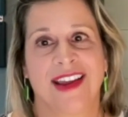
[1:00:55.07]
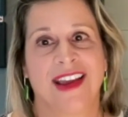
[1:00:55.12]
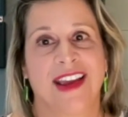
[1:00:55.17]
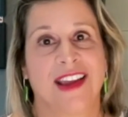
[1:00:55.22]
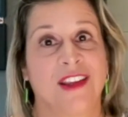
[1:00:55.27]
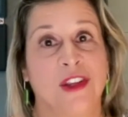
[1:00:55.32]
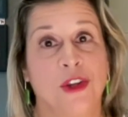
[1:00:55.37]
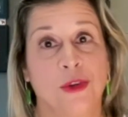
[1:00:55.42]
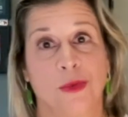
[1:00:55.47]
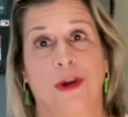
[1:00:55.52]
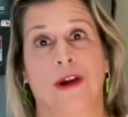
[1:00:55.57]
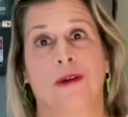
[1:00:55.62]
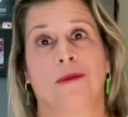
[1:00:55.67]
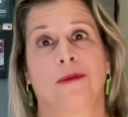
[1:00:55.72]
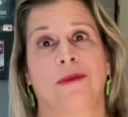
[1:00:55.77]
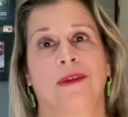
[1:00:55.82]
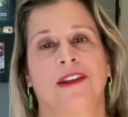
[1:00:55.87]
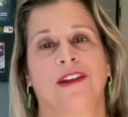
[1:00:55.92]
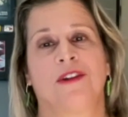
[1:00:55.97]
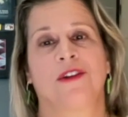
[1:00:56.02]
And you
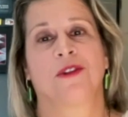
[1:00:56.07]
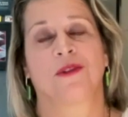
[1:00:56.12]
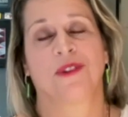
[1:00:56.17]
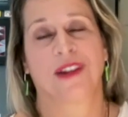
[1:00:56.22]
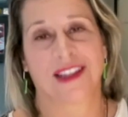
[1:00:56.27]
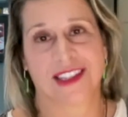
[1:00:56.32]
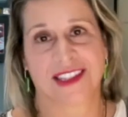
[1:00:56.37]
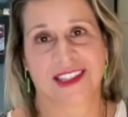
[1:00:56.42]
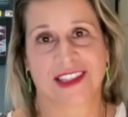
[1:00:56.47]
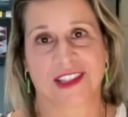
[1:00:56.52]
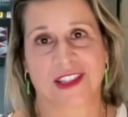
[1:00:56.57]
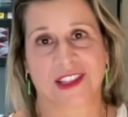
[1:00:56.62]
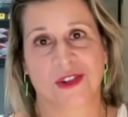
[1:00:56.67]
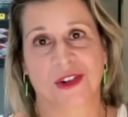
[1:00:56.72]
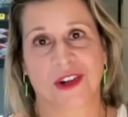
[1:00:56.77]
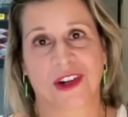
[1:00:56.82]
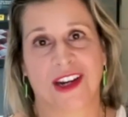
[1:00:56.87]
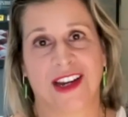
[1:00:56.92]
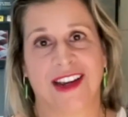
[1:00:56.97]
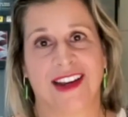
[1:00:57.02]
probably know the rest of the
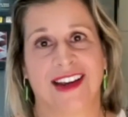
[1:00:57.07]
story.